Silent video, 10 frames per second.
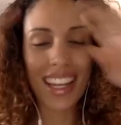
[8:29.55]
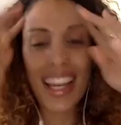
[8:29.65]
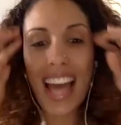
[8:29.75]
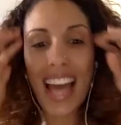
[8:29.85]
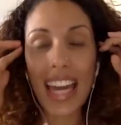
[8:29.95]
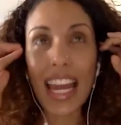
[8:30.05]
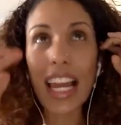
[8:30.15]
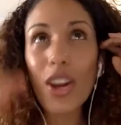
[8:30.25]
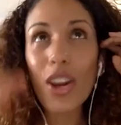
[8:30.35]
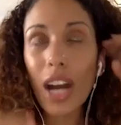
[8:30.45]
and I
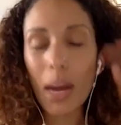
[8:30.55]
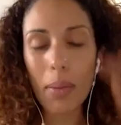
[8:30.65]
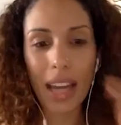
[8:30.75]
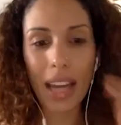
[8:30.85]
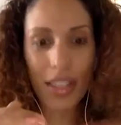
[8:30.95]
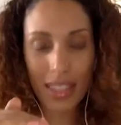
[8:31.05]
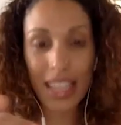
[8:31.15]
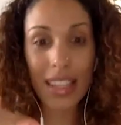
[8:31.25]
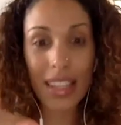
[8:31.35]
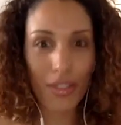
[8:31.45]
look up and I see
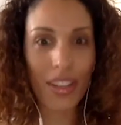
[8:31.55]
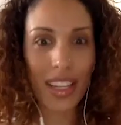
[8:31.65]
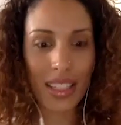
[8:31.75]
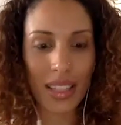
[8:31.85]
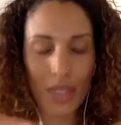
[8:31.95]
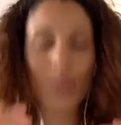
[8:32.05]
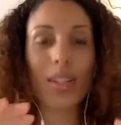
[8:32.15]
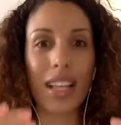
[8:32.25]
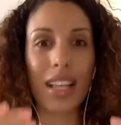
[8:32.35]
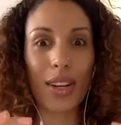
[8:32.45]
the feet as soon as
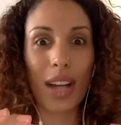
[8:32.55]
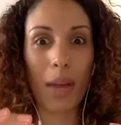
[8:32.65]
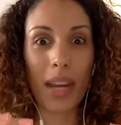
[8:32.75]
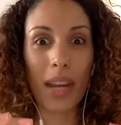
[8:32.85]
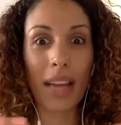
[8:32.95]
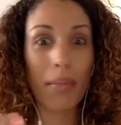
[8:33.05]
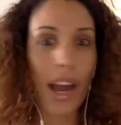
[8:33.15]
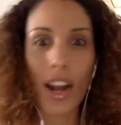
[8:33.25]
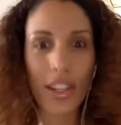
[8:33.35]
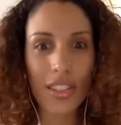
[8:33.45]
I look up and I, my
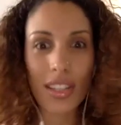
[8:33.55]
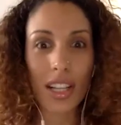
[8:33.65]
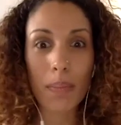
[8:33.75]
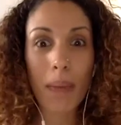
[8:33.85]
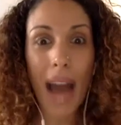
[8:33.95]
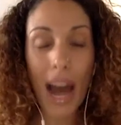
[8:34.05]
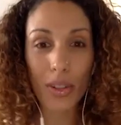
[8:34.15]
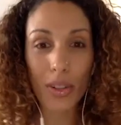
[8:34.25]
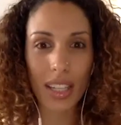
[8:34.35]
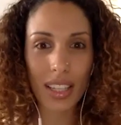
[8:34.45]
heart starts
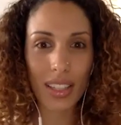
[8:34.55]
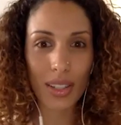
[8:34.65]
pounding, you know,